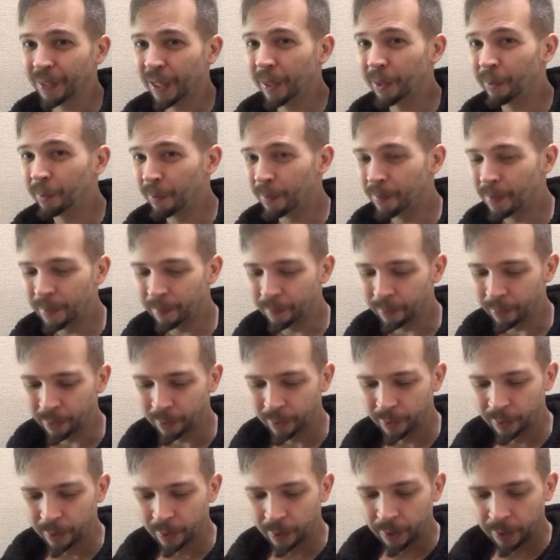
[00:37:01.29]
I don't remember.
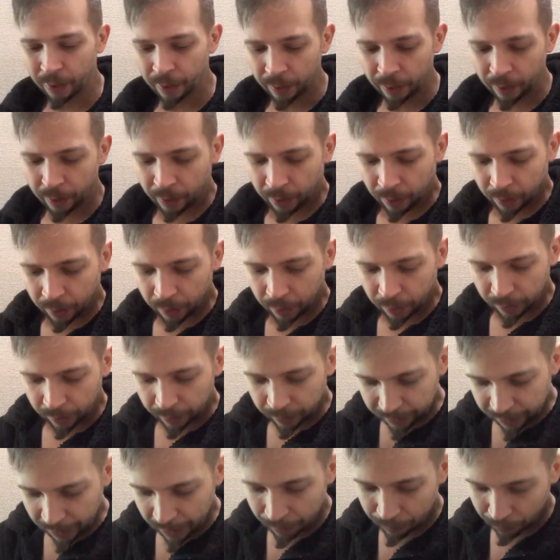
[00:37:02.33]

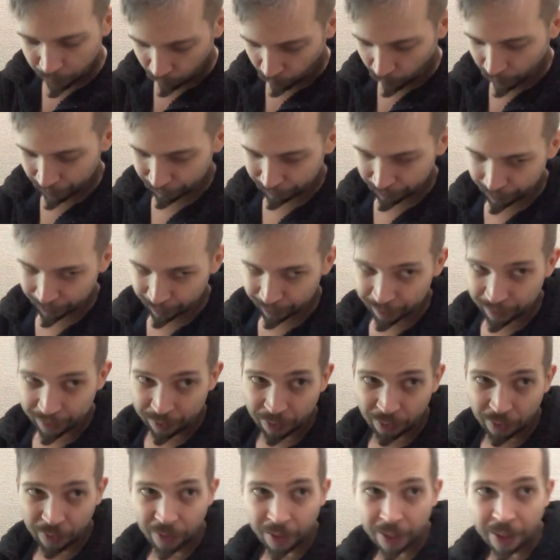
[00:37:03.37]
Came with one of
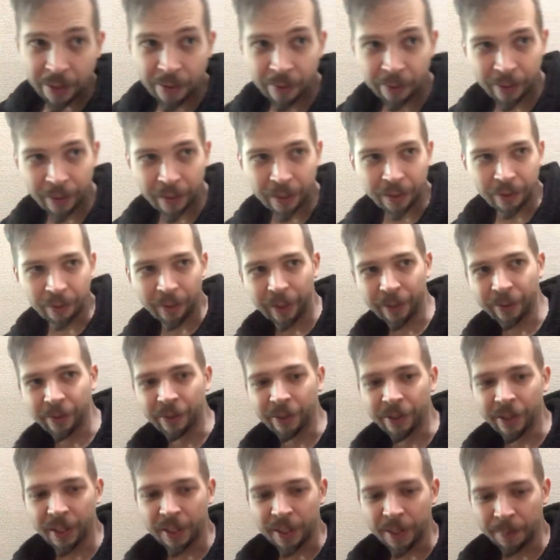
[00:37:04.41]
those, either the
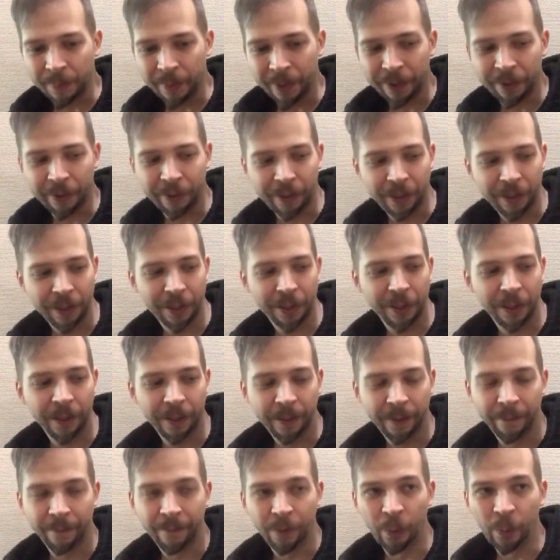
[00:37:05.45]
director's cut special
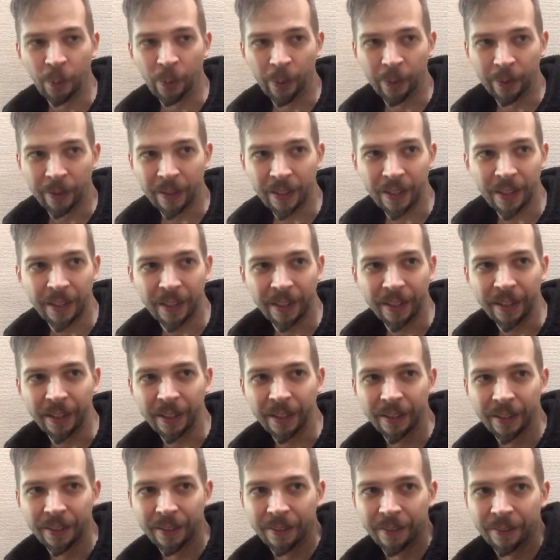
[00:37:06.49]
edition or
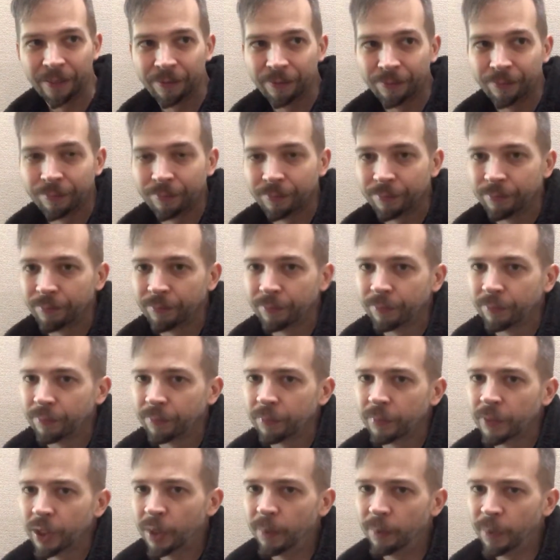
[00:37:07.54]
the
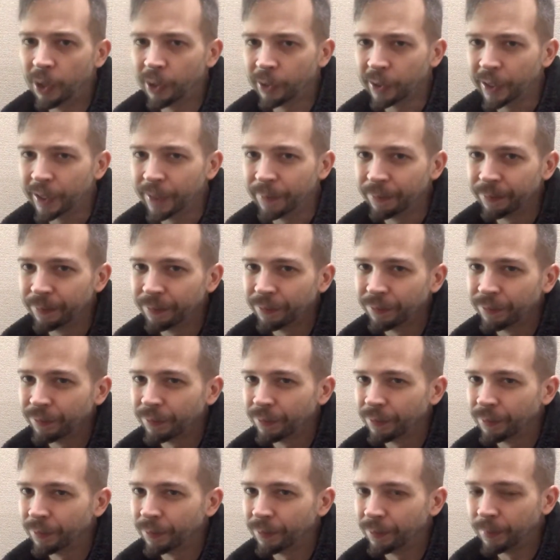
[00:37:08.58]
Cabal Cut.
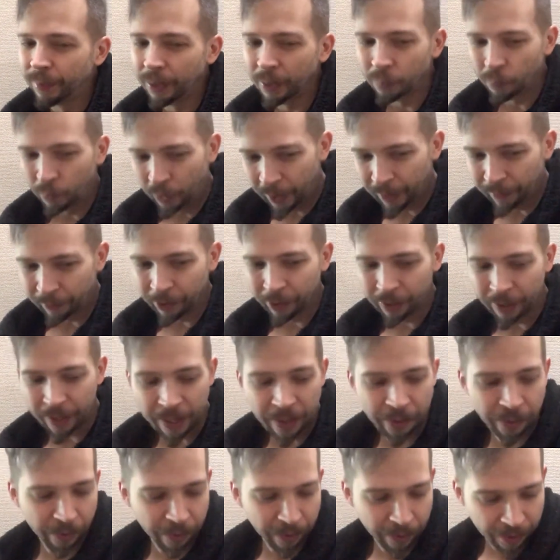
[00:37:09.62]
But whatever,
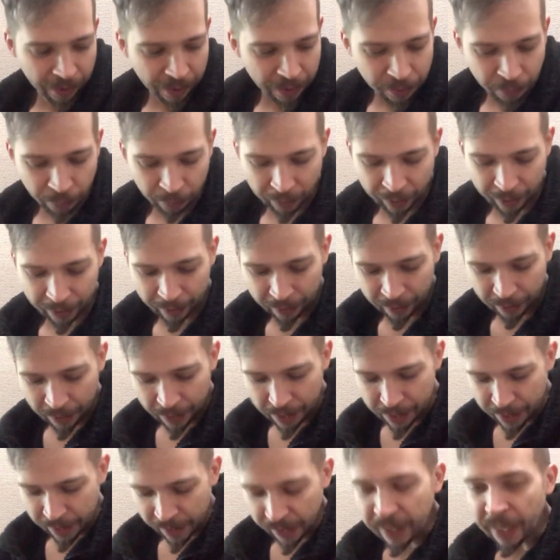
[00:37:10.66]
either way,
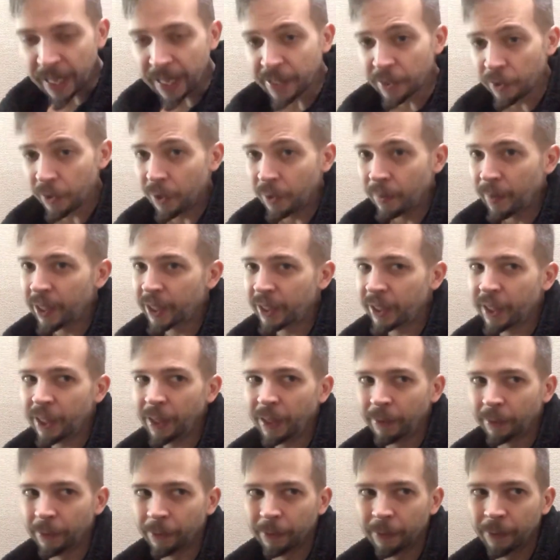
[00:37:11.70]
that's all my
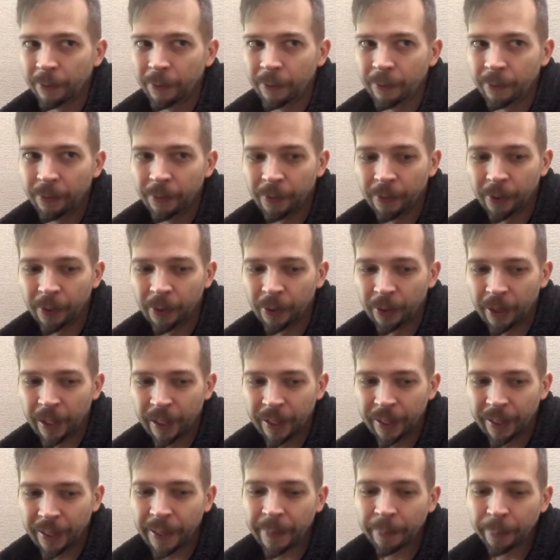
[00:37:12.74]
stuff for
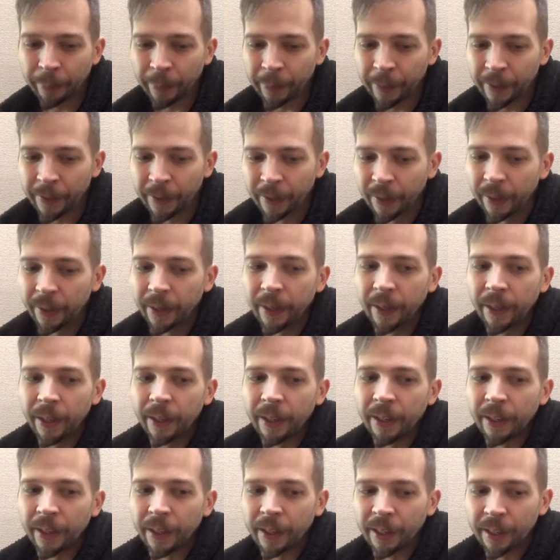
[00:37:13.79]
Nightbreed.
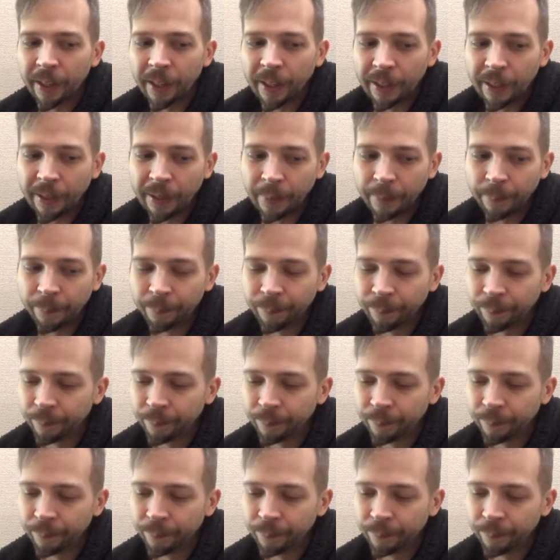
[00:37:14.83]
I